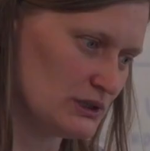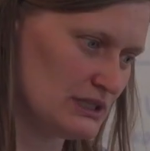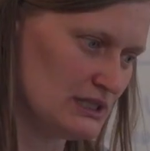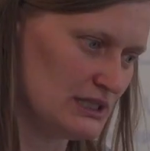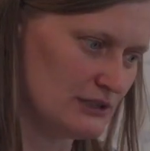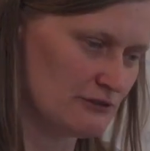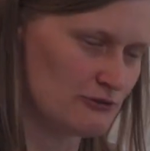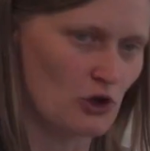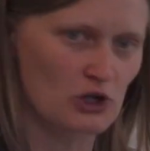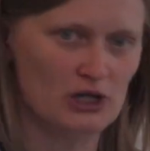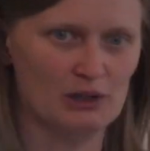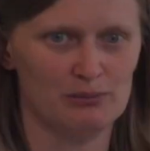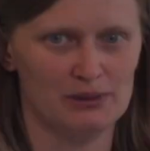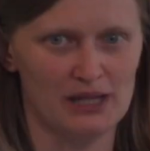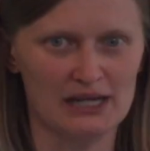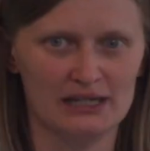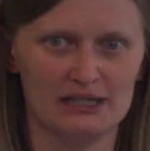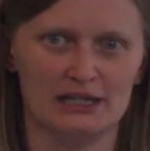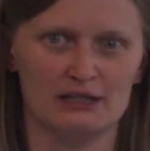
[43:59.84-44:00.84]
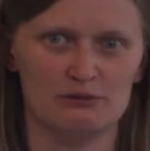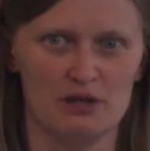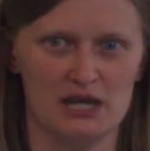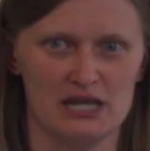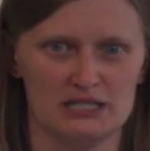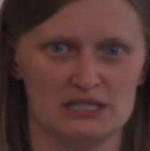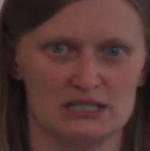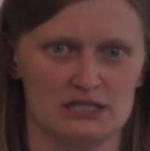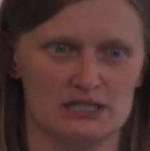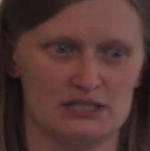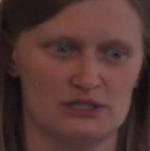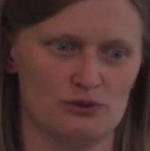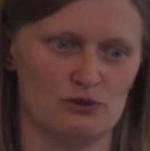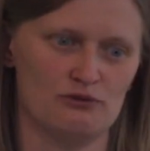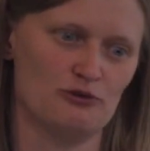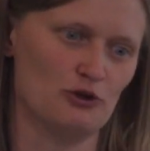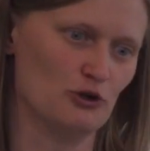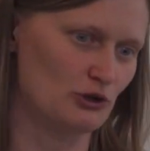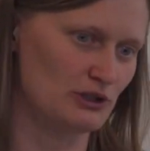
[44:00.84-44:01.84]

would need Fokker-Planck equations or for